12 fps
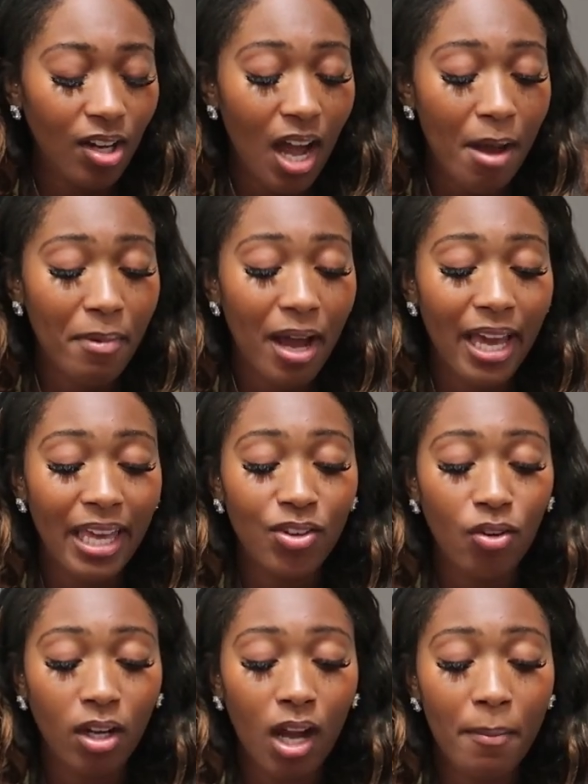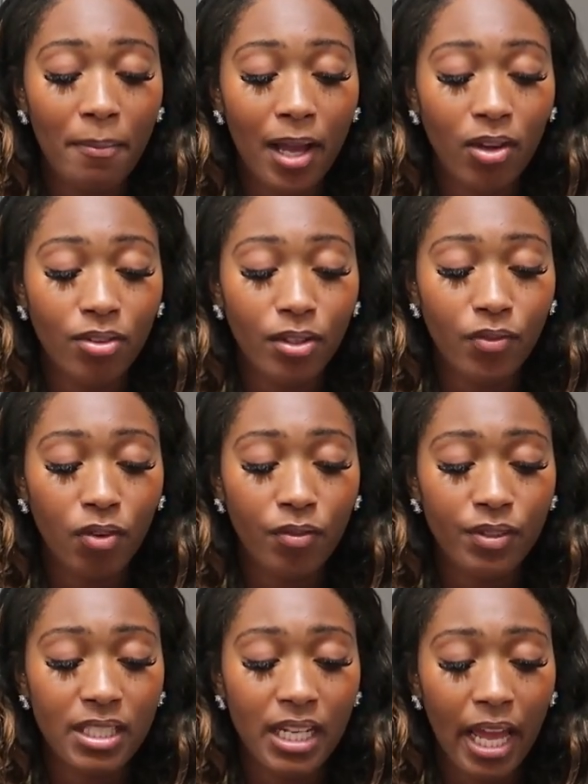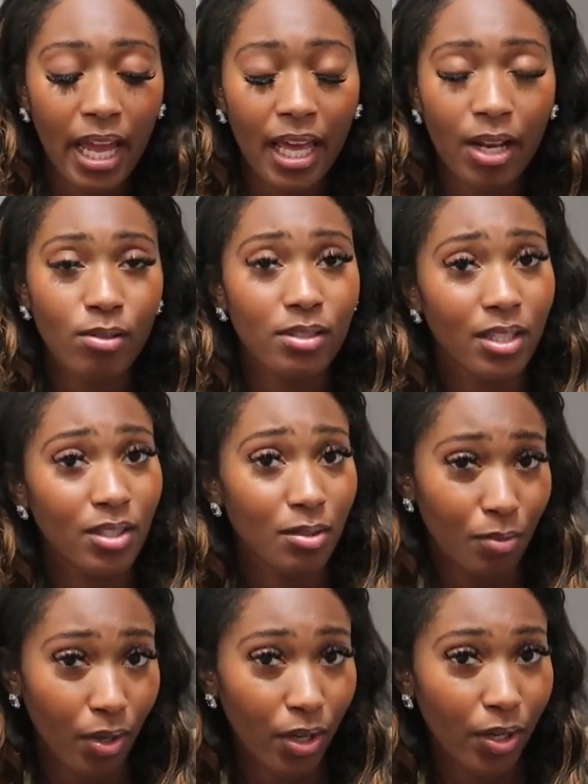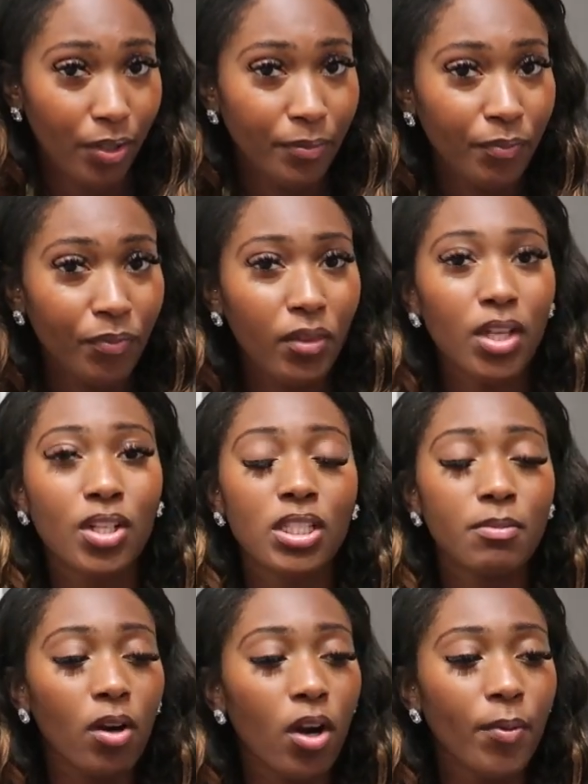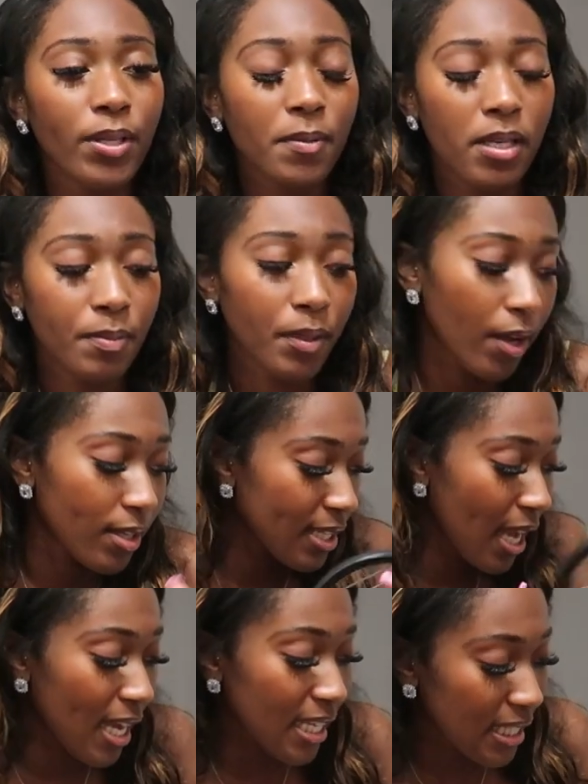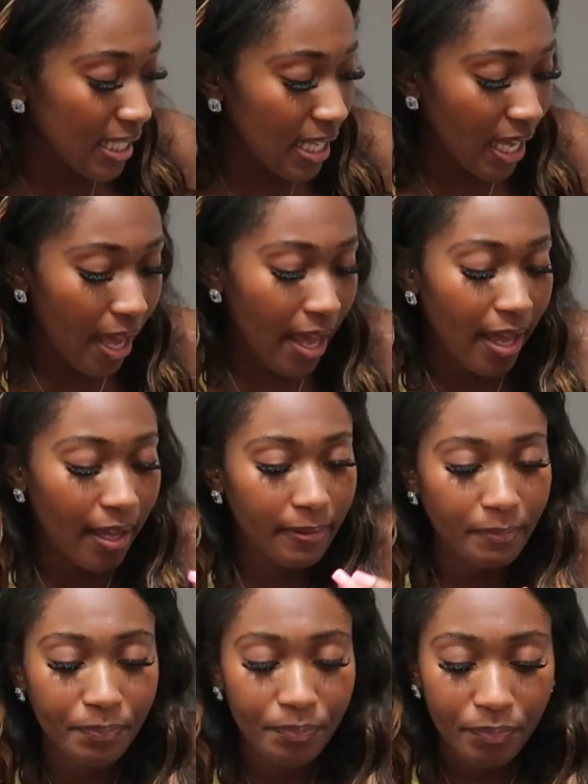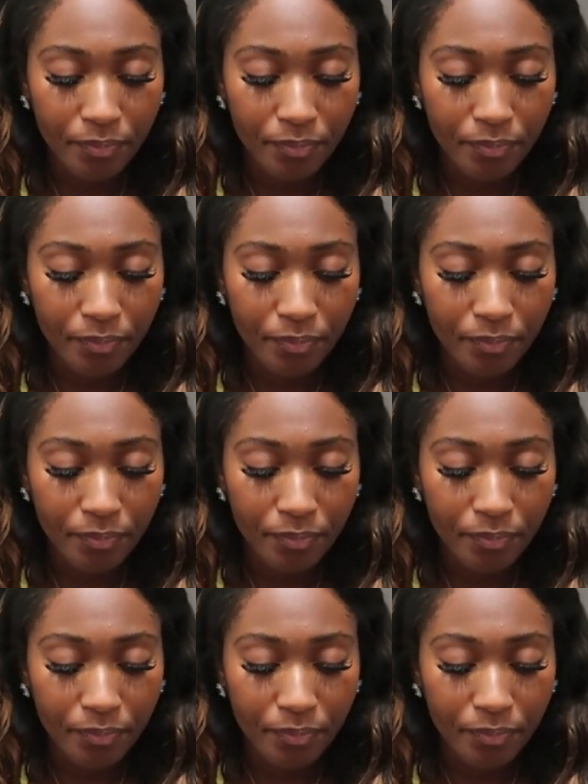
I might not come back on the vlog for today and I'll see you tomorrow. Tomorrow we're supposed to be going to SDK.